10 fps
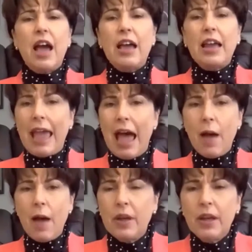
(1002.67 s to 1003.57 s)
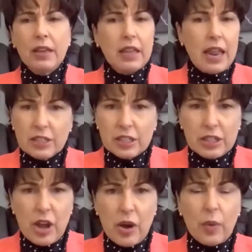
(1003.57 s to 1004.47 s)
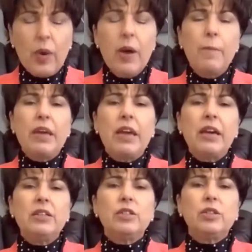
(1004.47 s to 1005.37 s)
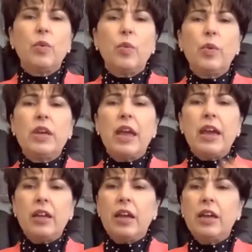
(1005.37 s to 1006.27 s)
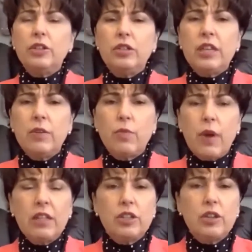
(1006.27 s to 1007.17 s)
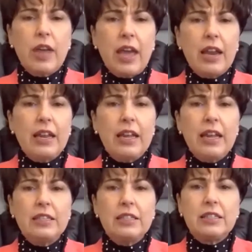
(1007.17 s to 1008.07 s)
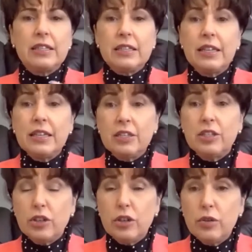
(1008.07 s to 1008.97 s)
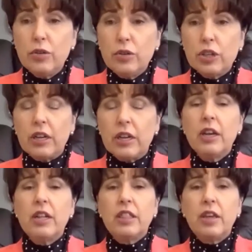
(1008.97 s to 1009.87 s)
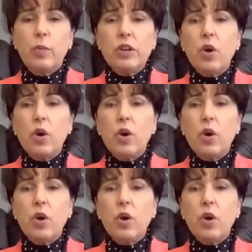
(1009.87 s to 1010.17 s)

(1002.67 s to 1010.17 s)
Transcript: see a gap let us know because we as you said rightly so catalina it's it's the institution